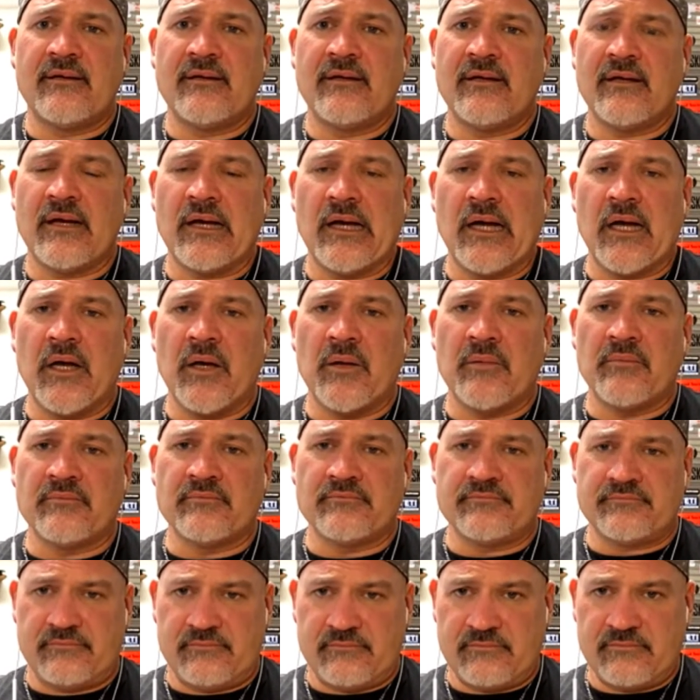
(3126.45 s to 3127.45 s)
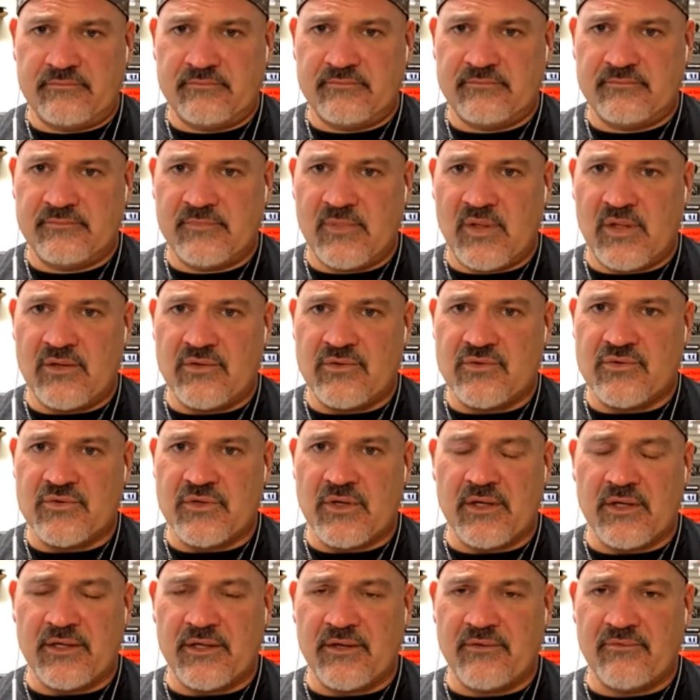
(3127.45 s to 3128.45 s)
Um,
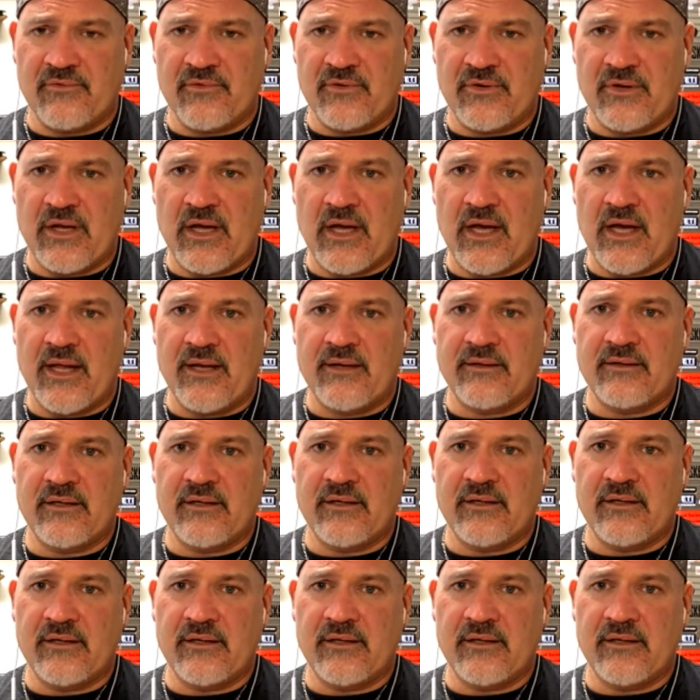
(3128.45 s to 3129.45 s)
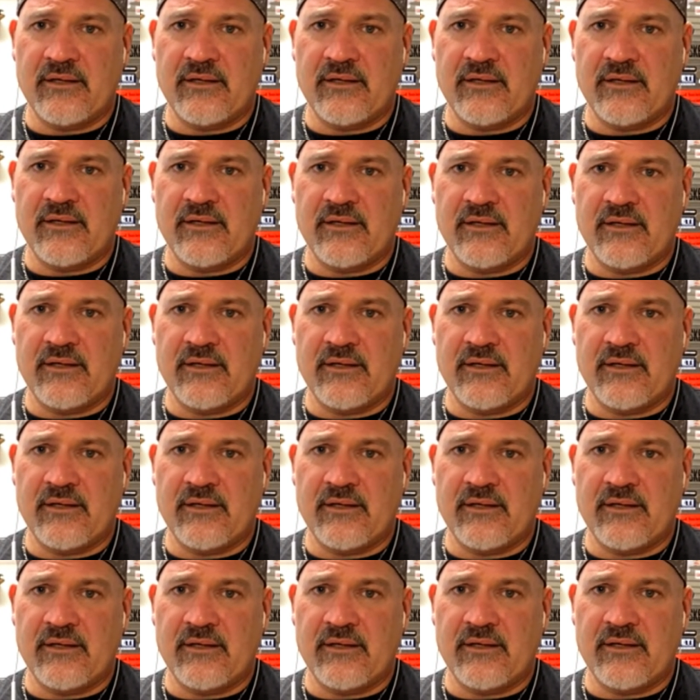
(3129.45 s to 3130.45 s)
constructive or not, you know, it's
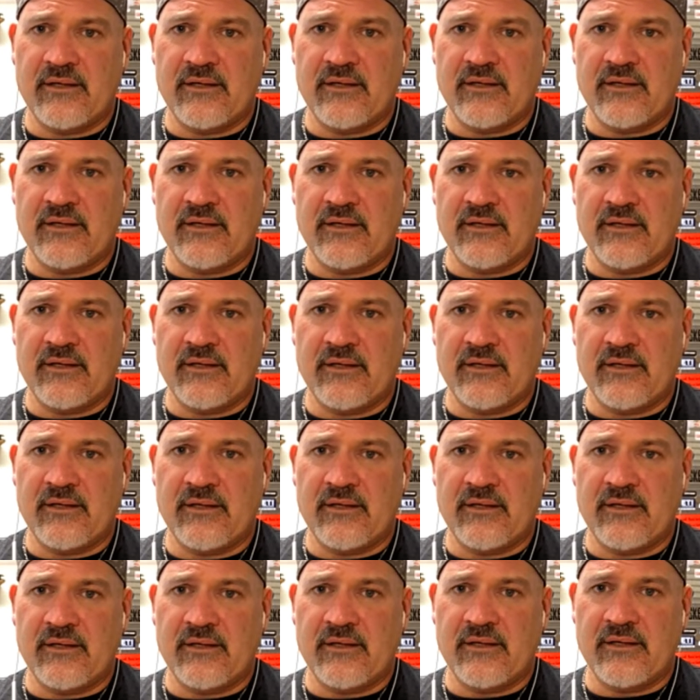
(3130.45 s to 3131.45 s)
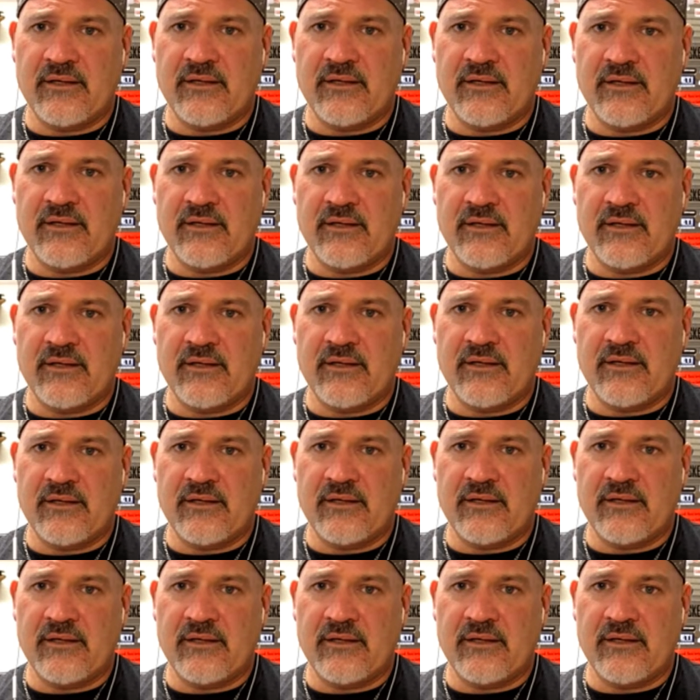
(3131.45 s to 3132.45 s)
uh but I would feel like in our
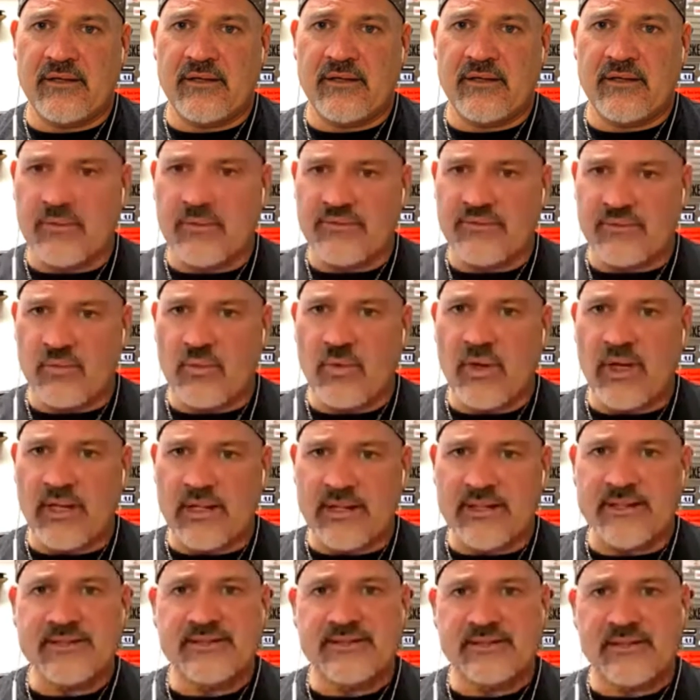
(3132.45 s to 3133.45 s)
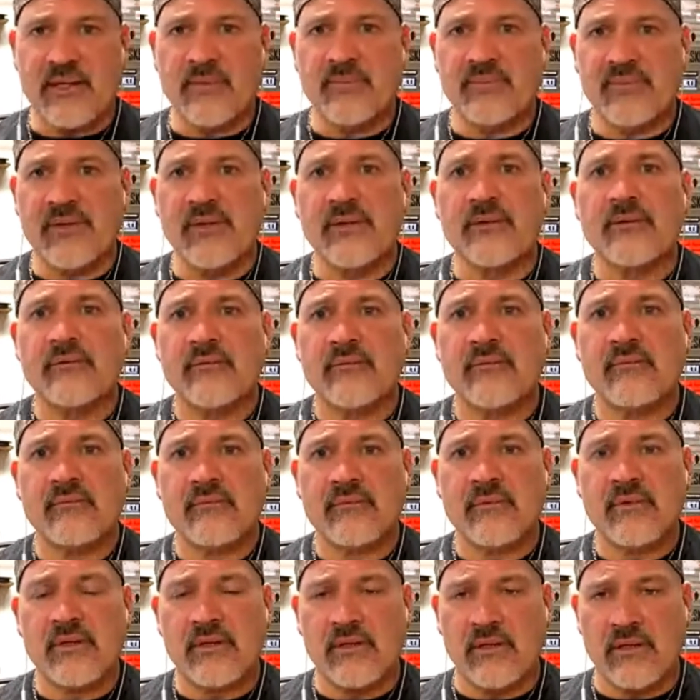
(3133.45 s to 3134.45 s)
world it's well accepted,
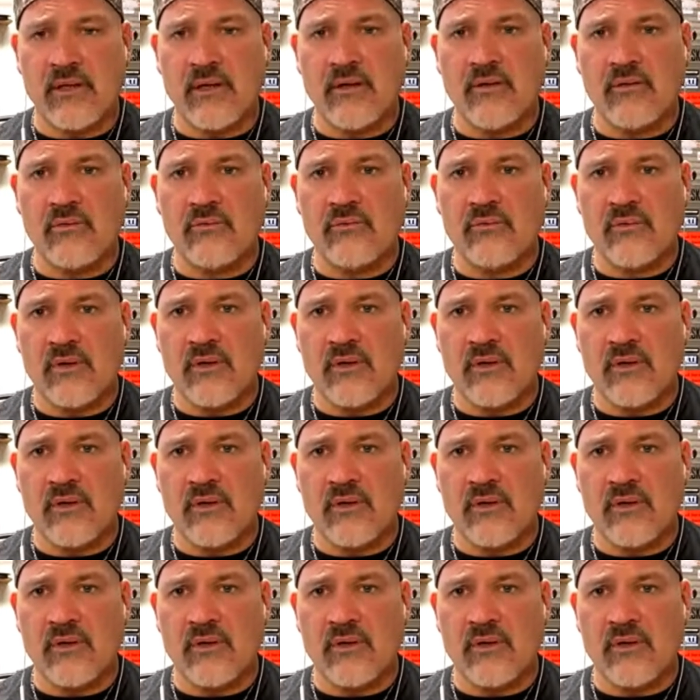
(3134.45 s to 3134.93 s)
you know.